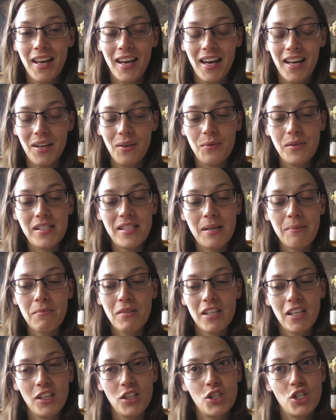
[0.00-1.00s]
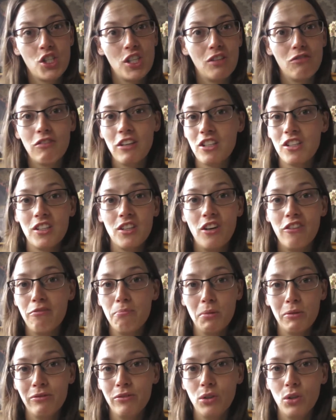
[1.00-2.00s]
And it was something she'd written
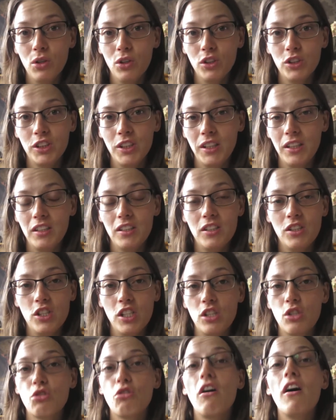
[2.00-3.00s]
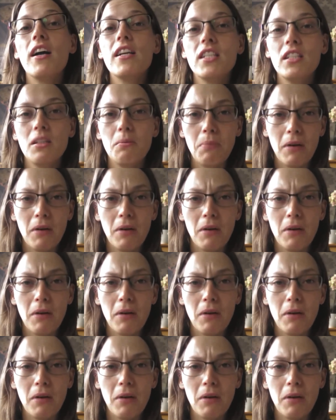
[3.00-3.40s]
off before. She tried in the